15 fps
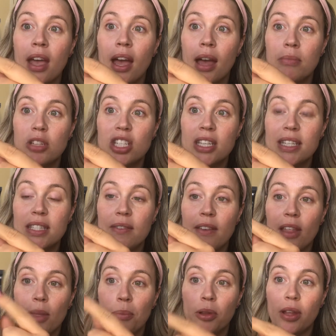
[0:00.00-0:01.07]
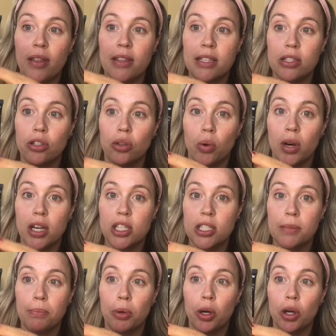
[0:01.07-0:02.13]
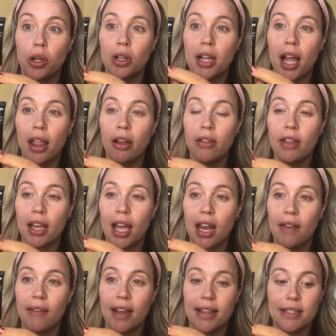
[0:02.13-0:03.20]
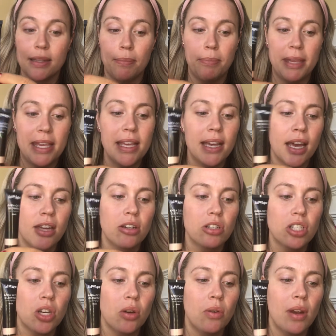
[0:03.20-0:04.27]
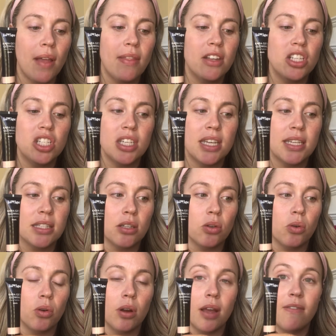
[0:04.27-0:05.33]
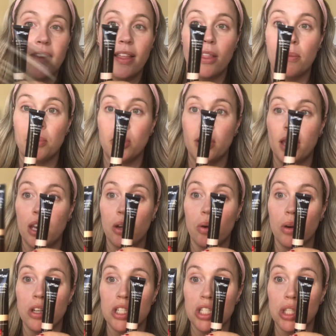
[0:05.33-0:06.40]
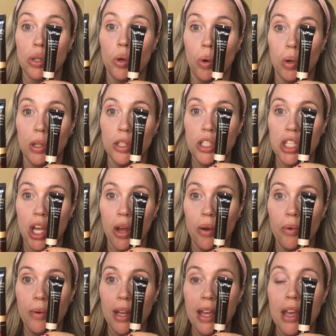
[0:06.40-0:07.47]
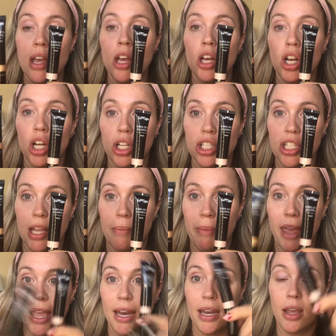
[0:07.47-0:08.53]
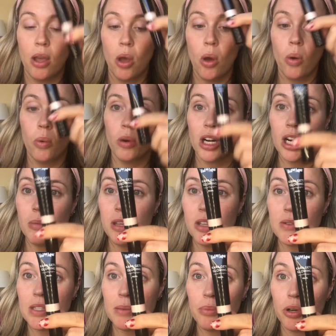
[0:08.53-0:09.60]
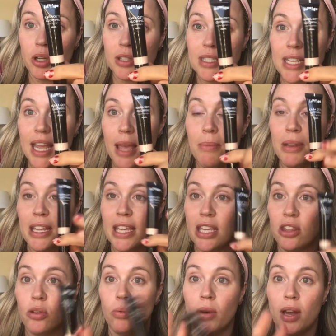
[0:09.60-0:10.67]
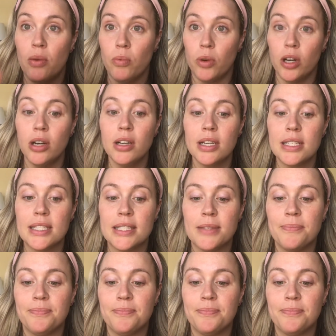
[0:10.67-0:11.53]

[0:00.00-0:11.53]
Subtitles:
She is available in this gorgeous pearl color that kind of has a pink undertone, and then she is available in a gorgeous gold tone called Champagne. We're going to be using pearl today, but either one works.